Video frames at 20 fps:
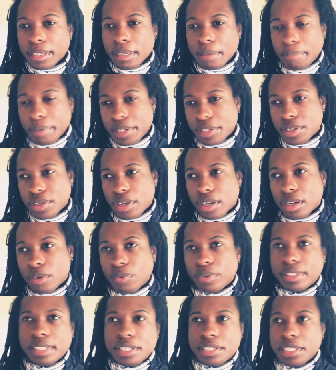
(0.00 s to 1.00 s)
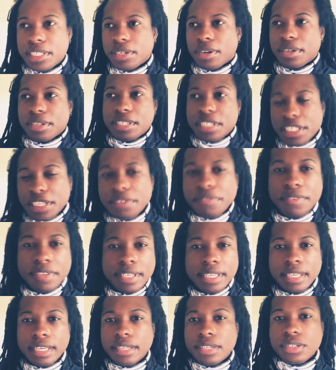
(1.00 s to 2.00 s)
based on what they see on
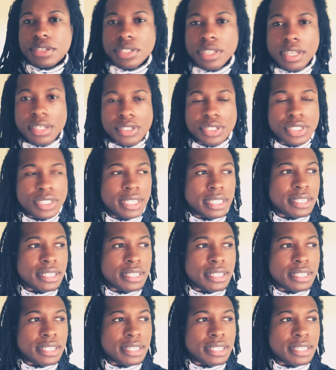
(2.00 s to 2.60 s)
TV and such,